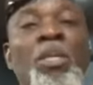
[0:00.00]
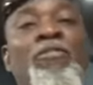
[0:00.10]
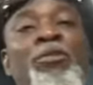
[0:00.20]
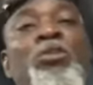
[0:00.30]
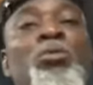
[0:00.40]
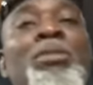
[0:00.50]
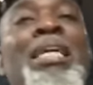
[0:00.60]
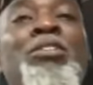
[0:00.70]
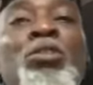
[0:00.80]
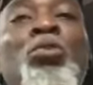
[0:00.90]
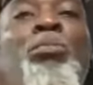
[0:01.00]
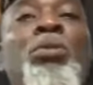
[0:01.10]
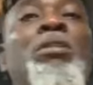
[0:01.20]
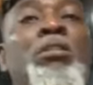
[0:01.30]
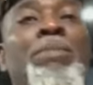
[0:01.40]
If you're doing that, we are
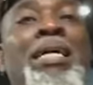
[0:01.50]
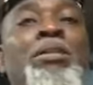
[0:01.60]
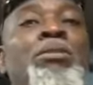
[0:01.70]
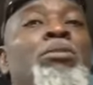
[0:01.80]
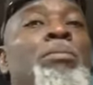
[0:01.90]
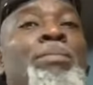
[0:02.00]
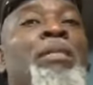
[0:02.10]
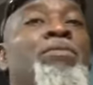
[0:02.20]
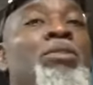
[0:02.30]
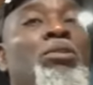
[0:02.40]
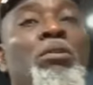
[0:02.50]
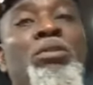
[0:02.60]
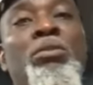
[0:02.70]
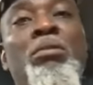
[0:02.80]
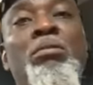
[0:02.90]
pulling us back. We need to be part of the job
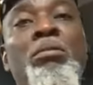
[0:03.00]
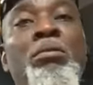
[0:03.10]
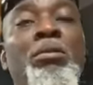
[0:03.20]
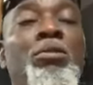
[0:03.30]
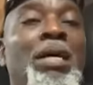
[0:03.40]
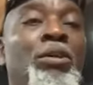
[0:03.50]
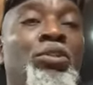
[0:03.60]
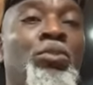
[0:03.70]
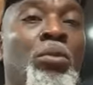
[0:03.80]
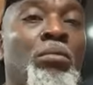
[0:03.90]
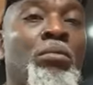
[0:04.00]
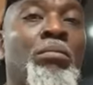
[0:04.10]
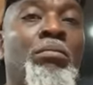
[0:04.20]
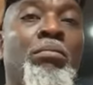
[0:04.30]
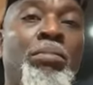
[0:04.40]
struggle. So I urge you all,
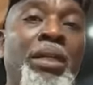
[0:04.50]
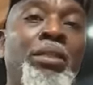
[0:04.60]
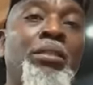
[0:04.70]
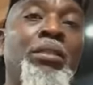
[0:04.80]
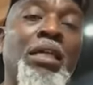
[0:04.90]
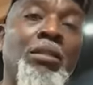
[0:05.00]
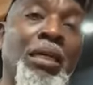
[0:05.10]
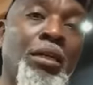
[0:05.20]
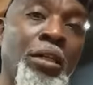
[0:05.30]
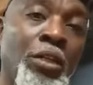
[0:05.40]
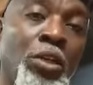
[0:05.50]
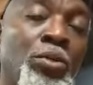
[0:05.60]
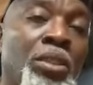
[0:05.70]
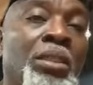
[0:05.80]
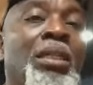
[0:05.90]
please, in
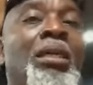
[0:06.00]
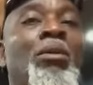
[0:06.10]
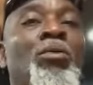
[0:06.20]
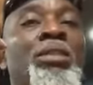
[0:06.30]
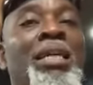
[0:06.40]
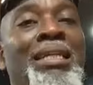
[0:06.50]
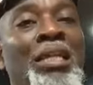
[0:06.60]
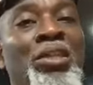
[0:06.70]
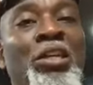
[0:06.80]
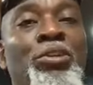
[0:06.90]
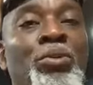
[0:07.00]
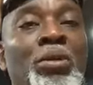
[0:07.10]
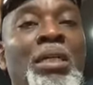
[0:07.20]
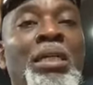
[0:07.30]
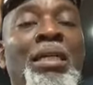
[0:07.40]
closing, once again, I thank you
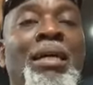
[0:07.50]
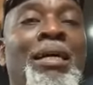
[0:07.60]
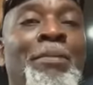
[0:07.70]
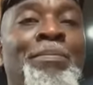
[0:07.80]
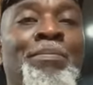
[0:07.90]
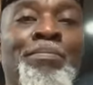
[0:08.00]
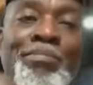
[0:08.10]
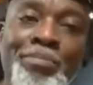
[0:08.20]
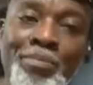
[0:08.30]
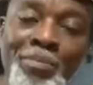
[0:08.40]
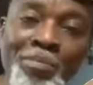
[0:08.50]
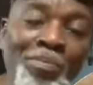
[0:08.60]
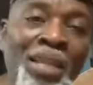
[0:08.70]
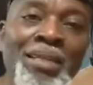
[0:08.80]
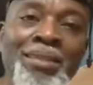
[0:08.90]
all.
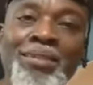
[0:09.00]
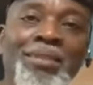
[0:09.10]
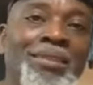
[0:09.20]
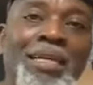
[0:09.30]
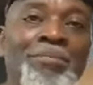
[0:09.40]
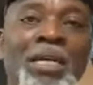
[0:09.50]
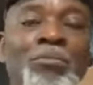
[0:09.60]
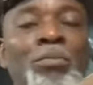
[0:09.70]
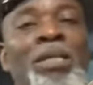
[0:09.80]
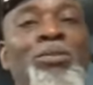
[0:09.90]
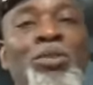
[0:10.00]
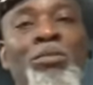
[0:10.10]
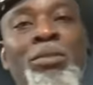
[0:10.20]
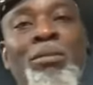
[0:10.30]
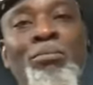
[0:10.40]
And this is a
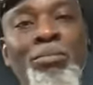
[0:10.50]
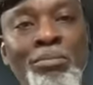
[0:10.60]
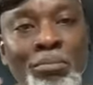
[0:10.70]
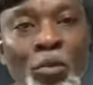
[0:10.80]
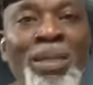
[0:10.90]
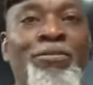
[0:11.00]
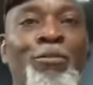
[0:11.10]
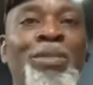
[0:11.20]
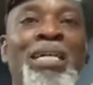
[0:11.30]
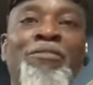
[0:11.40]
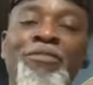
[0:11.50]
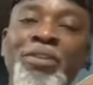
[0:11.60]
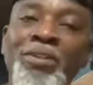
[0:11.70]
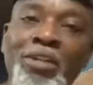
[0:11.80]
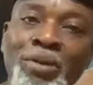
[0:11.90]
momentous moment for me. I
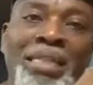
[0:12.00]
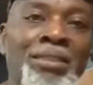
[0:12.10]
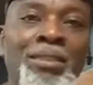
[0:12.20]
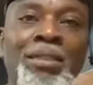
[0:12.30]
feel great